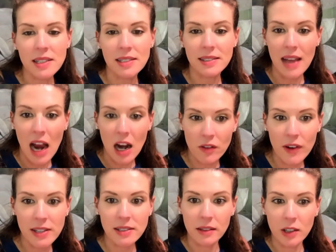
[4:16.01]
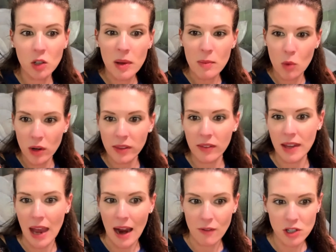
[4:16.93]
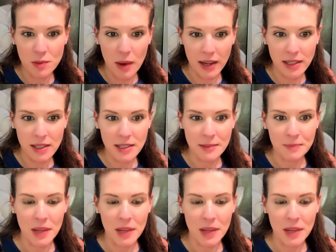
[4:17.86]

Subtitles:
sacrifice a little bit more than the average-minded?